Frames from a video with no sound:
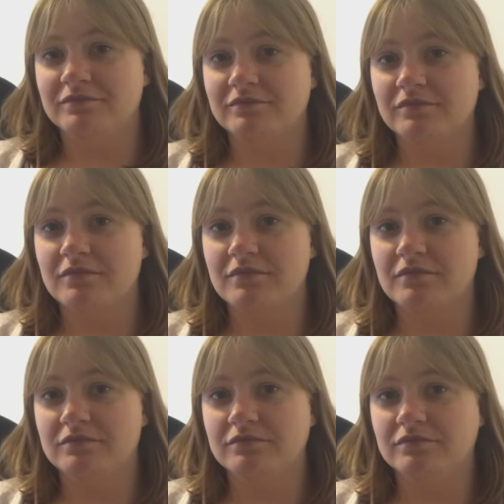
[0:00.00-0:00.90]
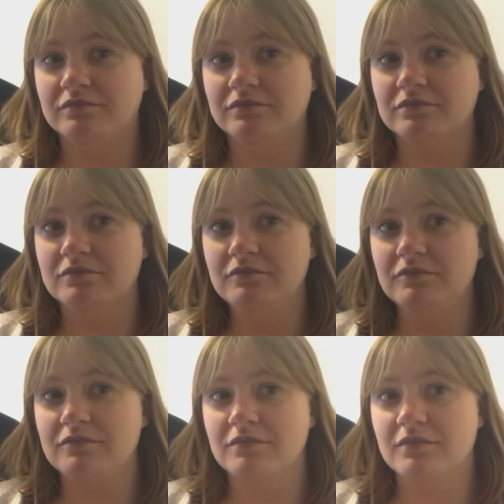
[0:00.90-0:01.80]

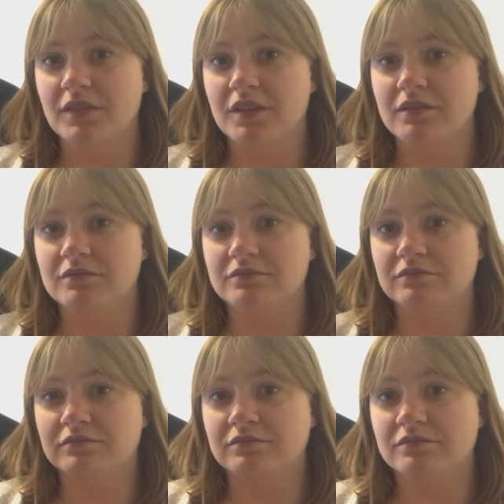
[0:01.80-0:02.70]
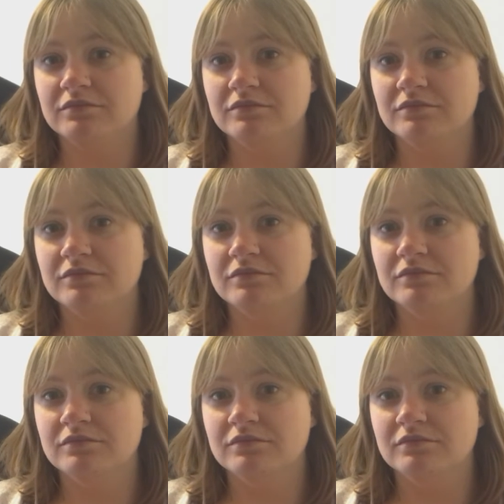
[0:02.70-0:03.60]

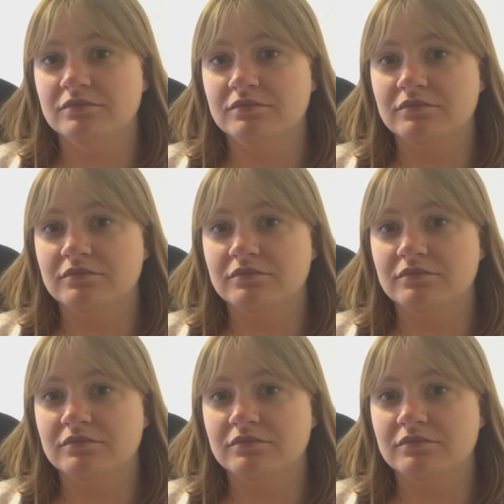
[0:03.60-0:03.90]
No words are spoken by the person on screen.